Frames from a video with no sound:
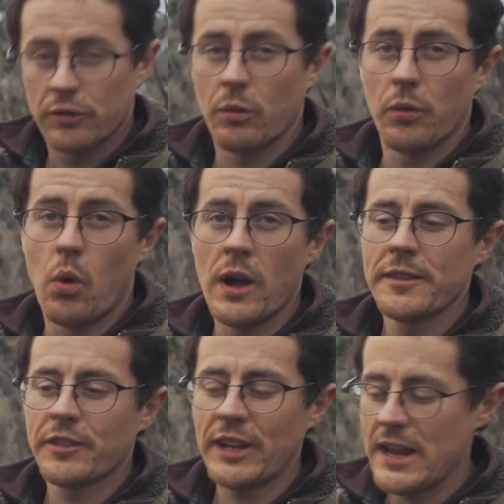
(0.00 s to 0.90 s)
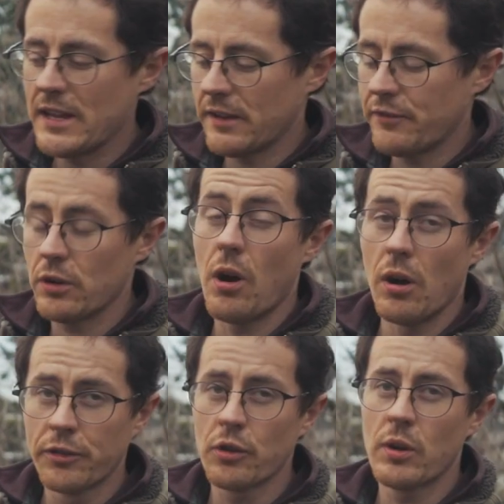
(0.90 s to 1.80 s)
So with one stake, if you're
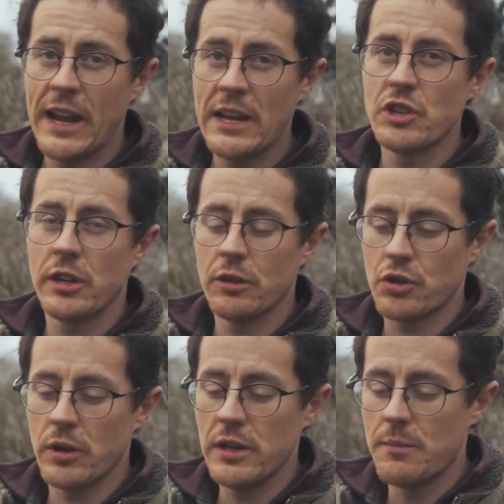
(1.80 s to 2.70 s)
also caging your tree,